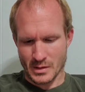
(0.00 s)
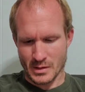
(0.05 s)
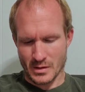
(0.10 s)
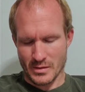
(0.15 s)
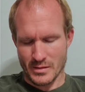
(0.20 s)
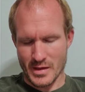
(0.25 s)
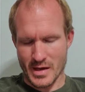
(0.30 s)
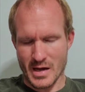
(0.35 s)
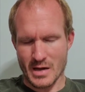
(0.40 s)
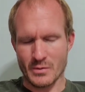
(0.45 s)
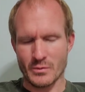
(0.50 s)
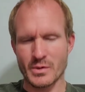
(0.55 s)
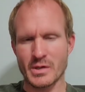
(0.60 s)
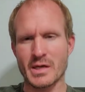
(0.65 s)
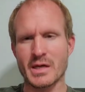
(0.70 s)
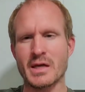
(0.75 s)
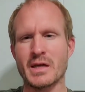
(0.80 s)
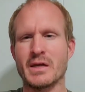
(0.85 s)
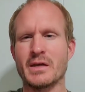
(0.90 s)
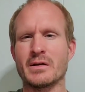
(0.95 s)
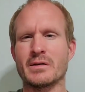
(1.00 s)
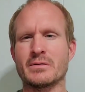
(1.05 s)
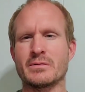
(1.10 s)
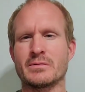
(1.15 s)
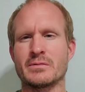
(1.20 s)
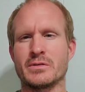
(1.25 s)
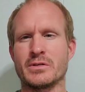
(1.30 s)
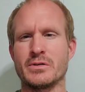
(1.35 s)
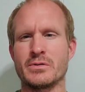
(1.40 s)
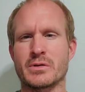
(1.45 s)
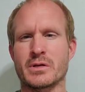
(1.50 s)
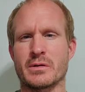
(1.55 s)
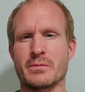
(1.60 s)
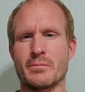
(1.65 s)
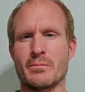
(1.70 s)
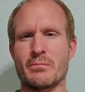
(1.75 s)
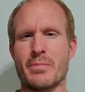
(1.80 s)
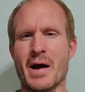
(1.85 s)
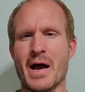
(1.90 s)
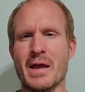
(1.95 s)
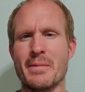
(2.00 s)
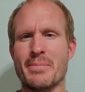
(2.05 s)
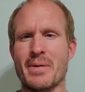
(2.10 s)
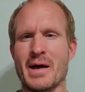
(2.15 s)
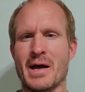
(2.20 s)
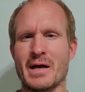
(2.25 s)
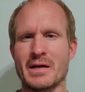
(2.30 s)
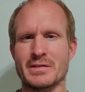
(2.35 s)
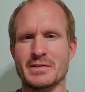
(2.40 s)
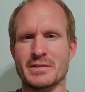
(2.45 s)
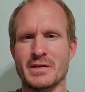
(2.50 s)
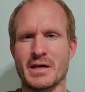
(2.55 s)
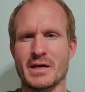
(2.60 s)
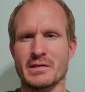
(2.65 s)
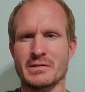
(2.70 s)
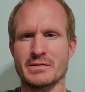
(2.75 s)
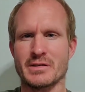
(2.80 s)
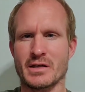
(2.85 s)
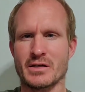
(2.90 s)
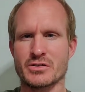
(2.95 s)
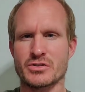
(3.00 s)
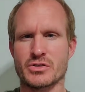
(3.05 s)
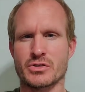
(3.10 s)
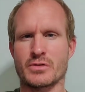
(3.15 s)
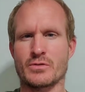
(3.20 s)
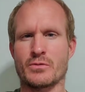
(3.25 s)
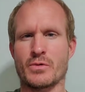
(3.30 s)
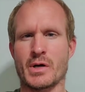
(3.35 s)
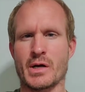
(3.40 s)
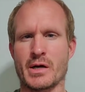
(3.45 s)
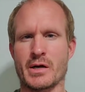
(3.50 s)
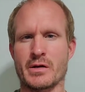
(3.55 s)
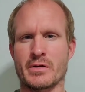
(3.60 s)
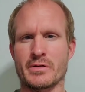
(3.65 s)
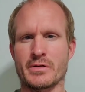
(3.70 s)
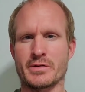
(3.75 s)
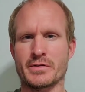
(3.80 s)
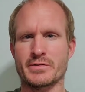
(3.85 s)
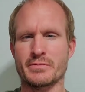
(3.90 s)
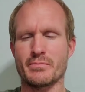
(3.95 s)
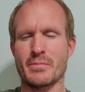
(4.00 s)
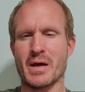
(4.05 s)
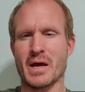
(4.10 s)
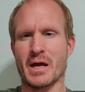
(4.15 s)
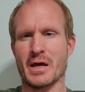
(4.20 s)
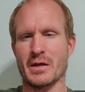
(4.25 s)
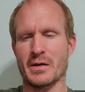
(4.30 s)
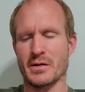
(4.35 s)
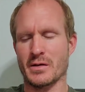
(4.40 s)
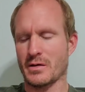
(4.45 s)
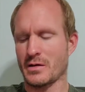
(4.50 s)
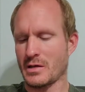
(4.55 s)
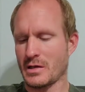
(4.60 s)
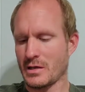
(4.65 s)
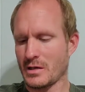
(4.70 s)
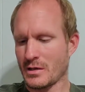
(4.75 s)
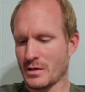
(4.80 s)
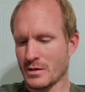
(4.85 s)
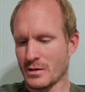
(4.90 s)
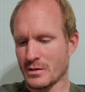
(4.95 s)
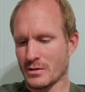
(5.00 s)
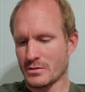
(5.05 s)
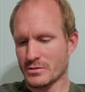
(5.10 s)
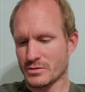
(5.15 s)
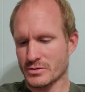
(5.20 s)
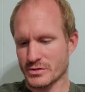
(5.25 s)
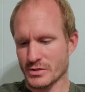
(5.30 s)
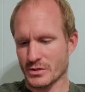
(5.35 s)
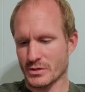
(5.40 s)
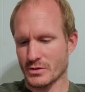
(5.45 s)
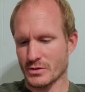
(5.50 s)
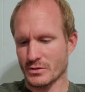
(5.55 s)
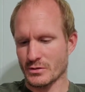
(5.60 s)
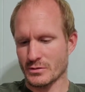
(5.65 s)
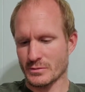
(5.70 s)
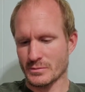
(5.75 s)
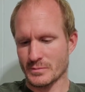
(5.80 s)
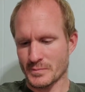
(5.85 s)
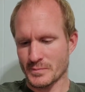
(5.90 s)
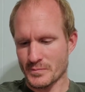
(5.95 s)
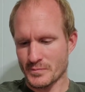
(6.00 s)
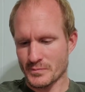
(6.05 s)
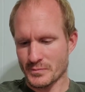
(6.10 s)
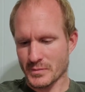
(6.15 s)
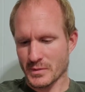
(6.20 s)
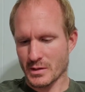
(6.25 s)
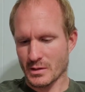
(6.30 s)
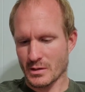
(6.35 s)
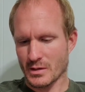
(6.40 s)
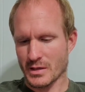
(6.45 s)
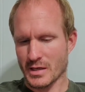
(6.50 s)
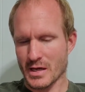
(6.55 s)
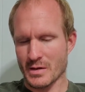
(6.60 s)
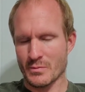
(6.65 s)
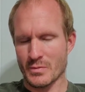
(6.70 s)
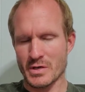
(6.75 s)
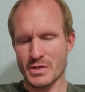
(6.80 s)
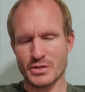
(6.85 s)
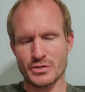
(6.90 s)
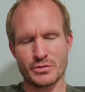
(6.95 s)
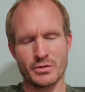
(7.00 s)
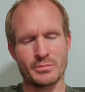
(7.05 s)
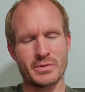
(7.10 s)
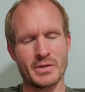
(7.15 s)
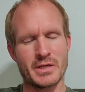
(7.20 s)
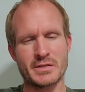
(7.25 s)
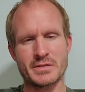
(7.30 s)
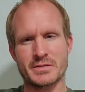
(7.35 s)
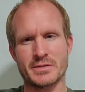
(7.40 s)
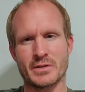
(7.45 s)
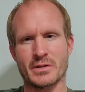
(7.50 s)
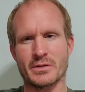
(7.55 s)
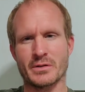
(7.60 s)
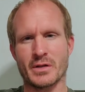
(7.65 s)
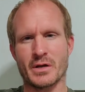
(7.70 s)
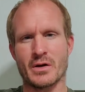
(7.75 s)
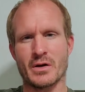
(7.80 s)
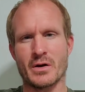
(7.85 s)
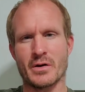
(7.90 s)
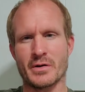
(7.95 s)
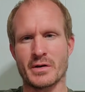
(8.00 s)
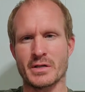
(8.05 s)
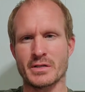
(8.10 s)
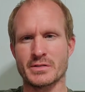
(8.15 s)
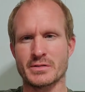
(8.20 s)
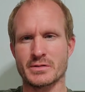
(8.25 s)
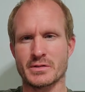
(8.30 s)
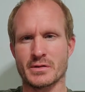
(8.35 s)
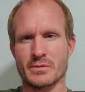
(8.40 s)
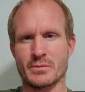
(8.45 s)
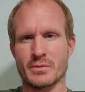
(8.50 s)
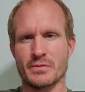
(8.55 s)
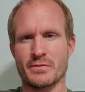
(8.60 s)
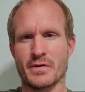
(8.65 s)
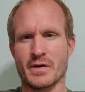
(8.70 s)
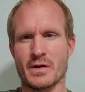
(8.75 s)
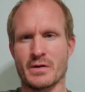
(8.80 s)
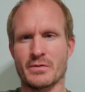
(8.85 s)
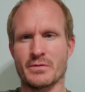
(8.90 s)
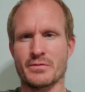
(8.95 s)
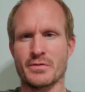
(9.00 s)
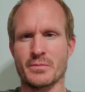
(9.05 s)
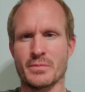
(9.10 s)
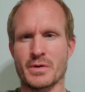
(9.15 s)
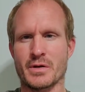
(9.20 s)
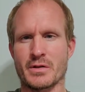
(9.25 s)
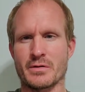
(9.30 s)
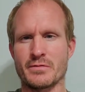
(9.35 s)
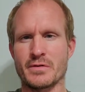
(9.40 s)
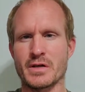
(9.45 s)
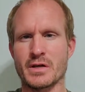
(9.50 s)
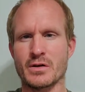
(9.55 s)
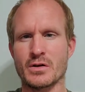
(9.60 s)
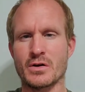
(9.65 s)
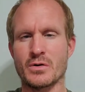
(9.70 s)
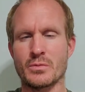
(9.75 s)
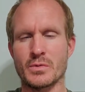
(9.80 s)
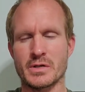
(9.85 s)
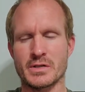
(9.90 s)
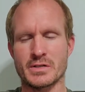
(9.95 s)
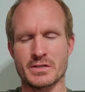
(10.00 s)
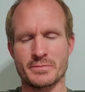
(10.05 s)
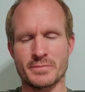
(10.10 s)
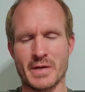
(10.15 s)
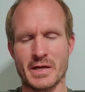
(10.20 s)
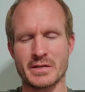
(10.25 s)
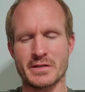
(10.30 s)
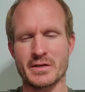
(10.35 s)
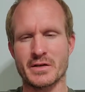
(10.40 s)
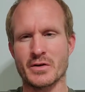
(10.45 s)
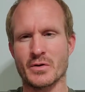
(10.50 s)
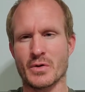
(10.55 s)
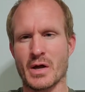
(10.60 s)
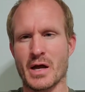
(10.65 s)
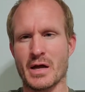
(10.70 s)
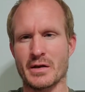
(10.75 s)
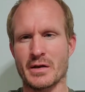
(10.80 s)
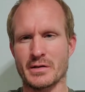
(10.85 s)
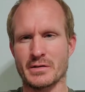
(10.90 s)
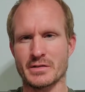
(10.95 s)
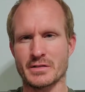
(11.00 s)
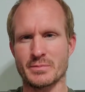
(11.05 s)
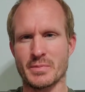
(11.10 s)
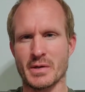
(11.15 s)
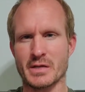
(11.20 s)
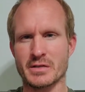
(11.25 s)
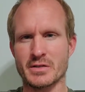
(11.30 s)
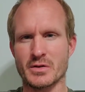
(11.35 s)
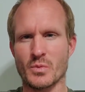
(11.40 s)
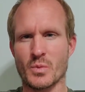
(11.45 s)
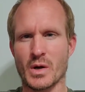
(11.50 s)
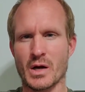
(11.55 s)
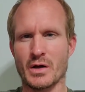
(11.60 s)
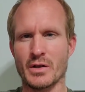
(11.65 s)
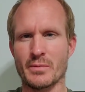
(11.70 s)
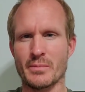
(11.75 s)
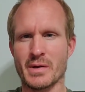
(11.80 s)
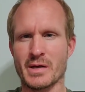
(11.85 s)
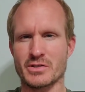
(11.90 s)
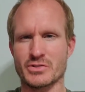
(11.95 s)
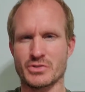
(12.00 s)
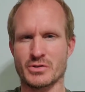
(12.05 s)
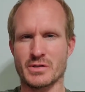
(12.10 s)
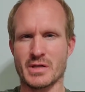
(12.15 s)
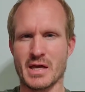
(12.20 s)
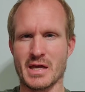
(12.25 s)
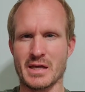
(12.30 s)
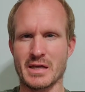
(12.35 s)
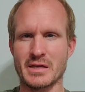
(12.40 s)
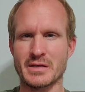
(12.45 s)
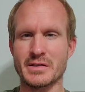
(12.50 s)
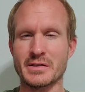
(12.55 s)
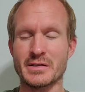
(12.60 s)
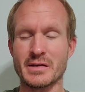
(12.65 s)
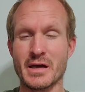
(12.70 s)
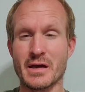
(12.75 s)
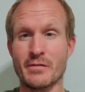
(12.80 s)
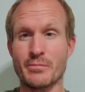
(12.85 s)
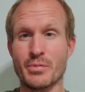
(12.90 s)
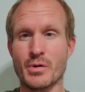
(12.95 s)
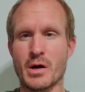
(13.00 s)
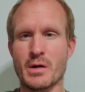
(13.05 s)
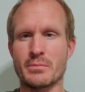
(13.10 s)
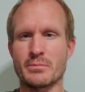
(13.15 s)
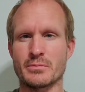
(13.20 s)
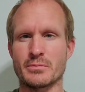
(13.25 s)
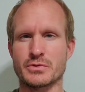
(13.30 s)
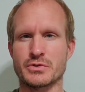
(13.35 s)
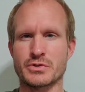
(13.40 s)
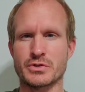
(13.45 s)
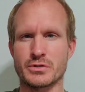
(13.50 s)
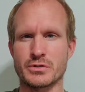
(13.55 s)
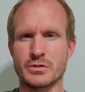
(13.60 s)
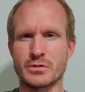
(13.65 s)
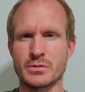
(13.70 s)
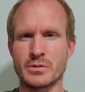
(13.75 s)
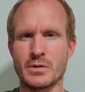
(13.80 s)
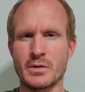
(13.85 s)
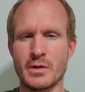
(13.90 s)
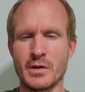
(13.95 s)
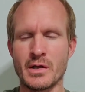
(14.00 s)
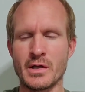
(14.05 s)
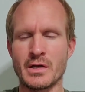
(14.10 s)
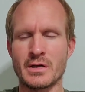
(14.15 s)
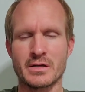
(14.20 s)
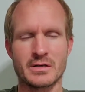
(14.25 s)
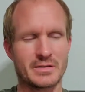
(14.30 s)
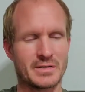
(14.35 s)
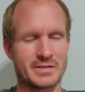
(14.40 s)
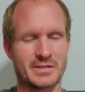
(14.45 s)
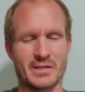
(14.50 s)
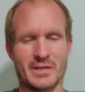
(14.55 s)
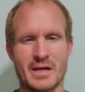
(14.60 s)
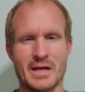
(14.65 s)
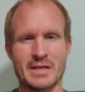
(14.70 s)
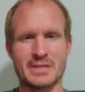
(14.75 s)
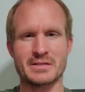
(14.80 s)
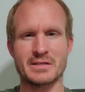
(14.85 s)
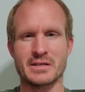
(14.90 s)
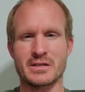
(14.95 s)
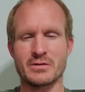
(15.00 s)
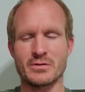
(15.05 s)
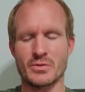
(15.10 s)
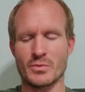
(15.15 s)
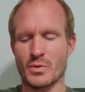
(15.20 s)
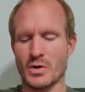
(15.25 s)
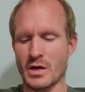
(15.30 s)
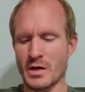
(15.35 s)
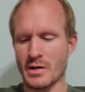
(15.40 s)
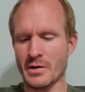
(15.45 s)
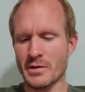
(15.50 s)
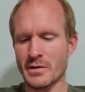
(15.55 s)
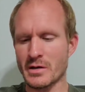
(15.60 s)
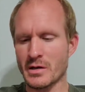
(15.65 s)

That way you can bypass that section of wire that's bad. So again, we just replaced the harness that we found from another vehicle, and we inspected it, had it inspected well to make sure that it didn't have problems too, because that's the last thing you would want.